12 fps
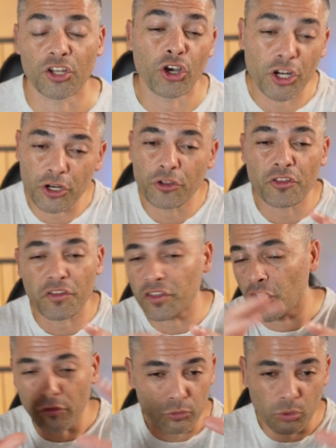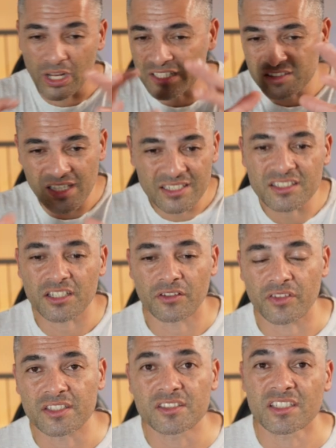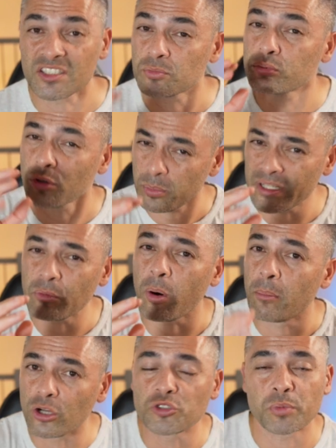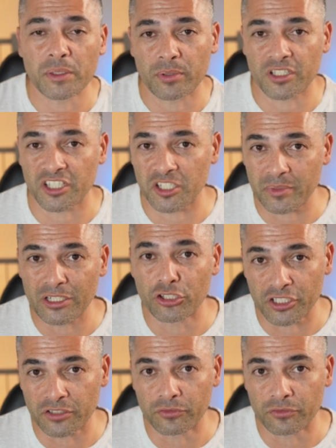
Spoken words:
and I know that the overall aesthetic of this is probably what most people are going to be looking